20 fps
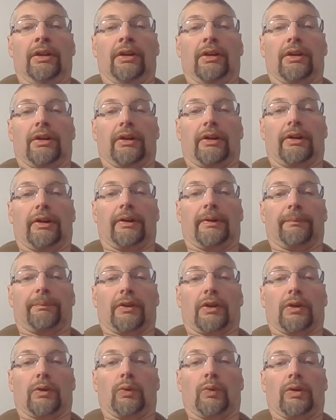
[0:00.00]

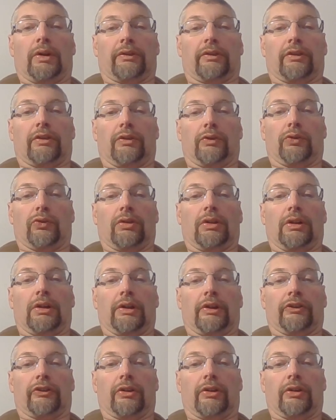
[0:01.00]
what those
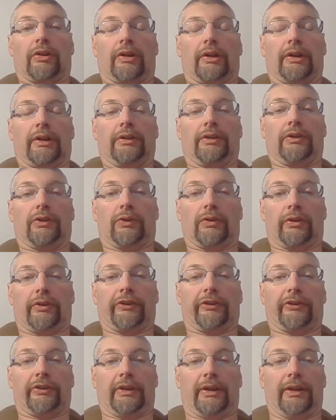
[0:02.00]
laws are in your
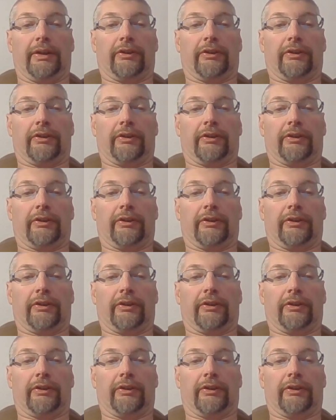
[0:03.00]
state.